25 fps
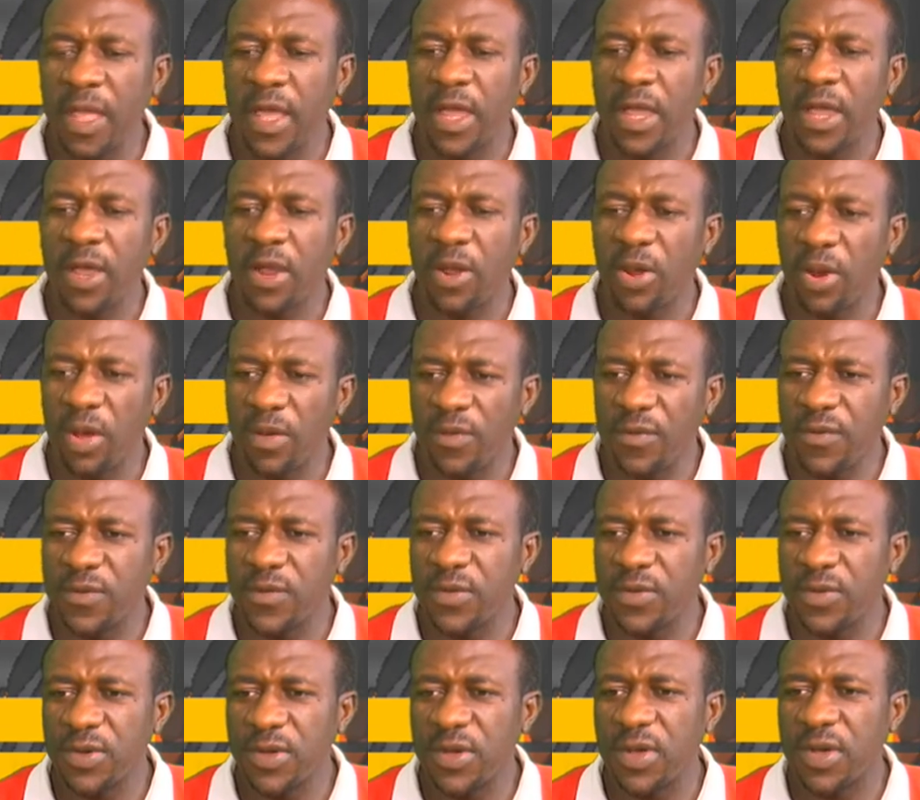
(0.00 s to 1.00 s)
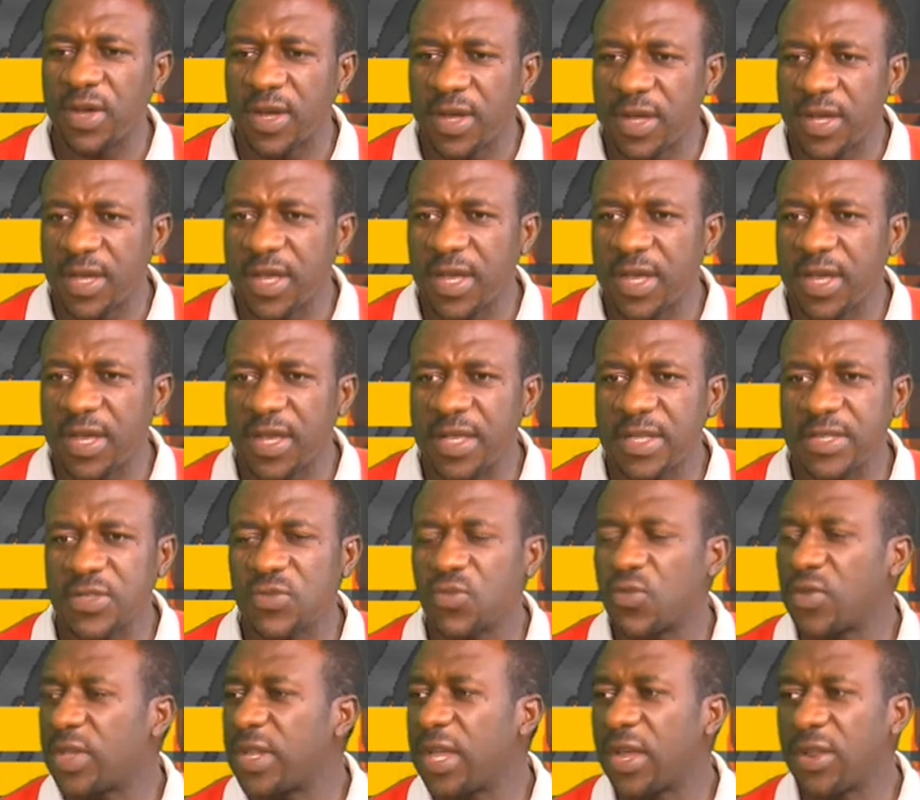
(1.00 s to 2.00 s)
clubfoot occurs
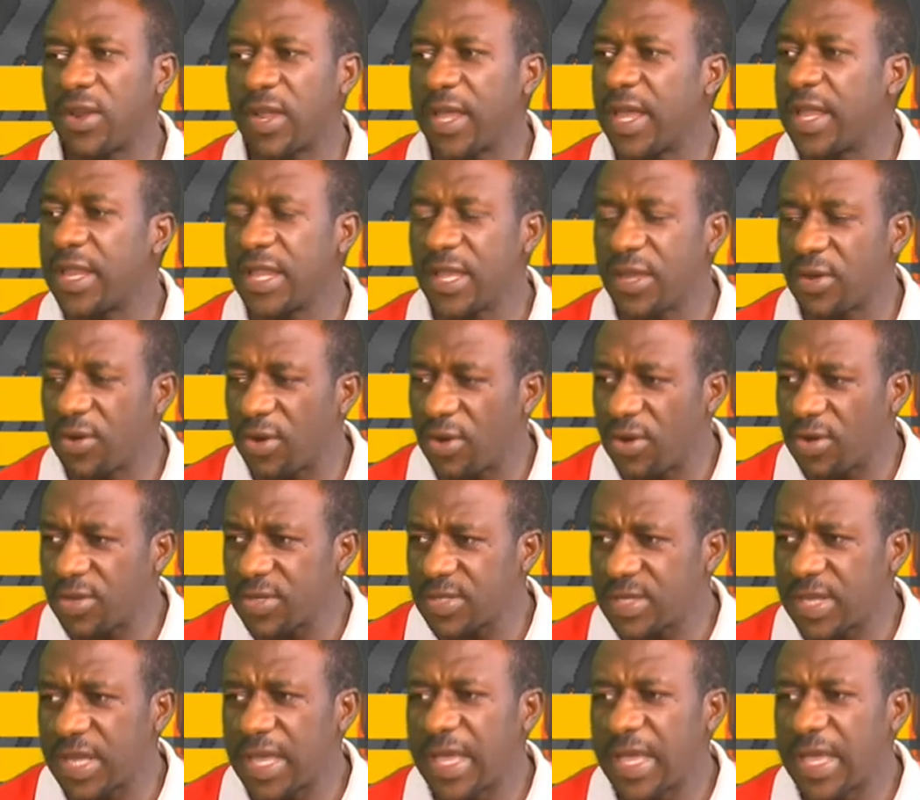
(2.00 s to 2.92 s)
without any cause,